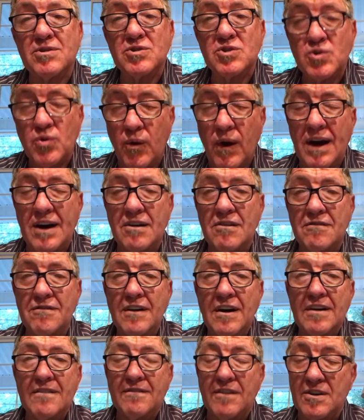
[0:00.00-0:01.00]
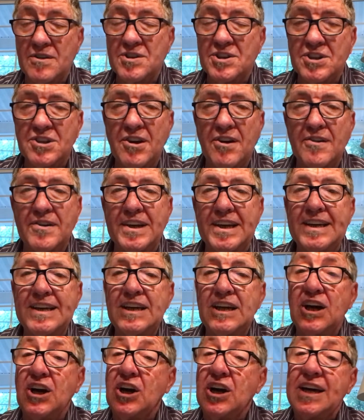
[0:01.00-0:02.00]
12, verse 30,
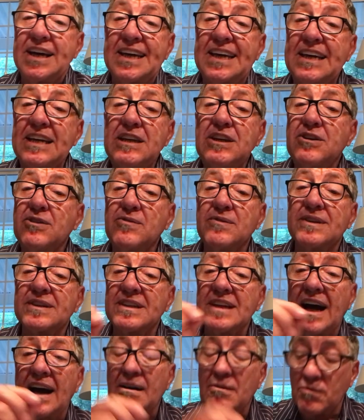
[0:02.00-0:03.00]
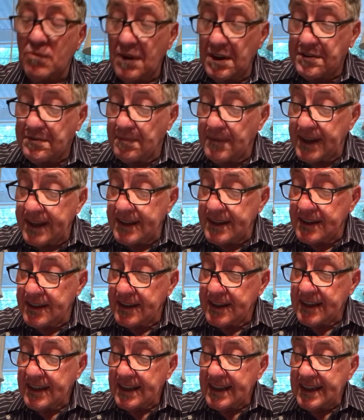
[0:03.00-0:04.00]
he who is not with me
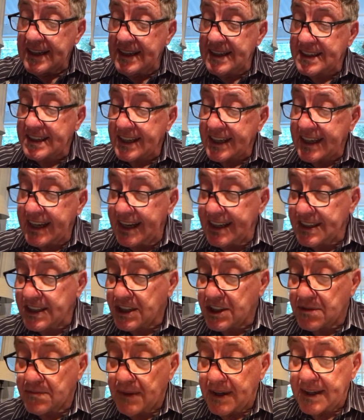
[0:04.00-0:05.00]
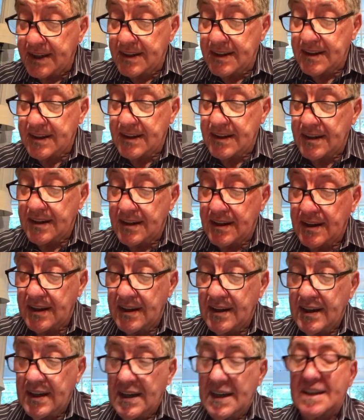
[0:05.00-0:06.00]
is against me.
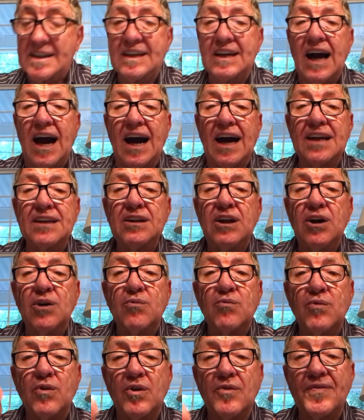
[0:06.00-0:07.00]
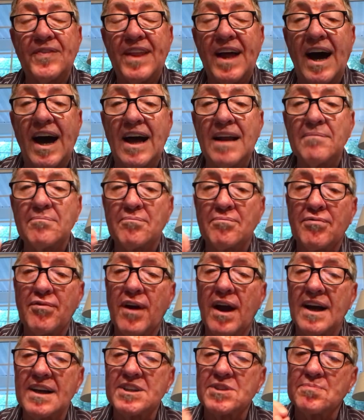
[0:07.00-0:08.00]
God will not
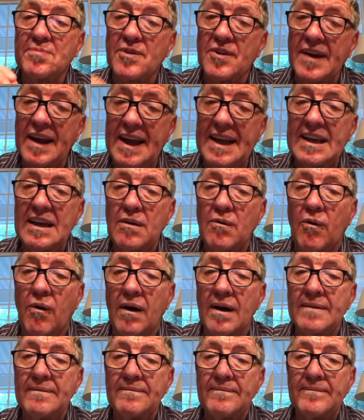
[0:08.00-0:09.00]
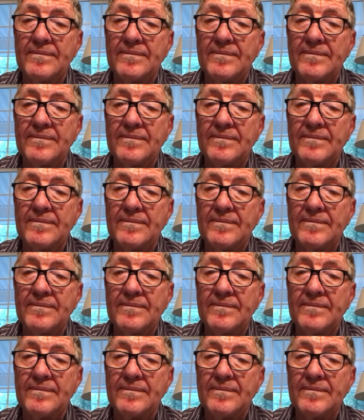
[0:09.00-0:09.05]
prosper anyone